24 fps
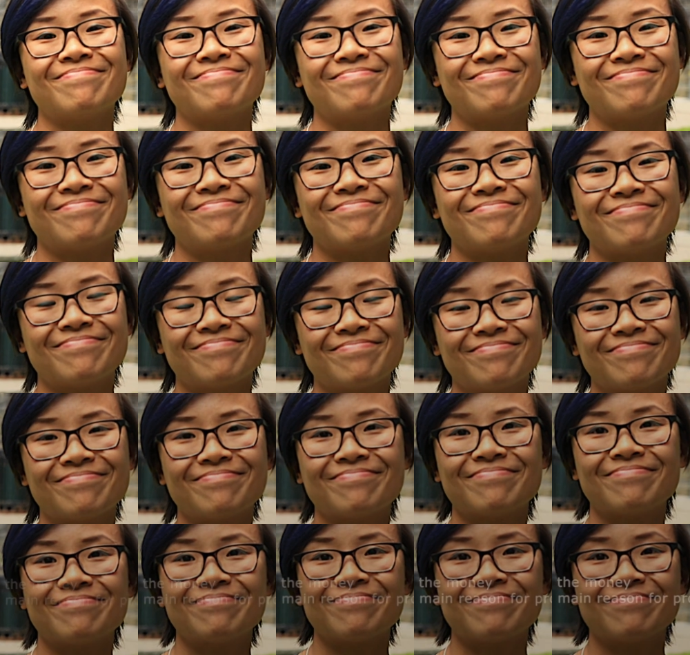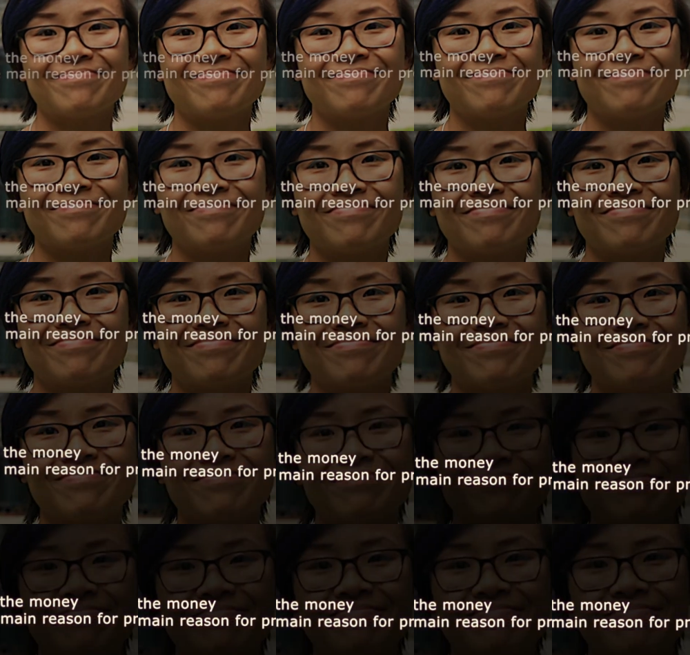
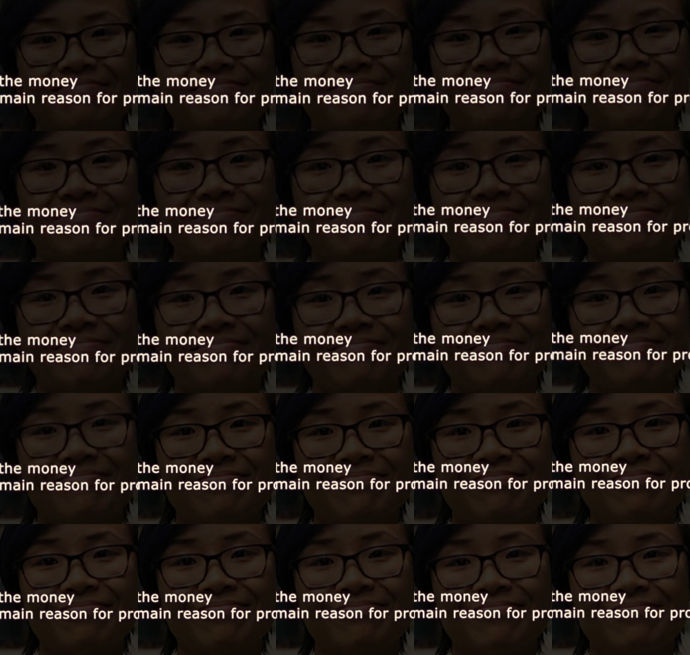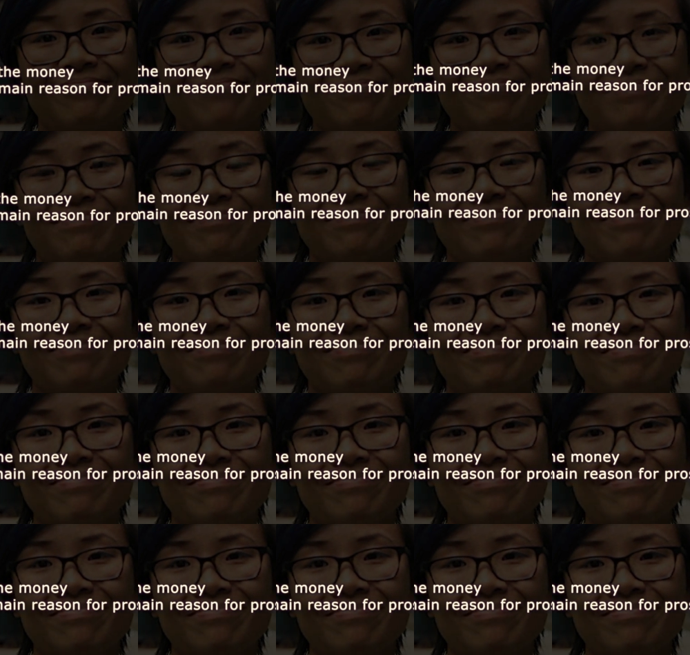Nobody speaks.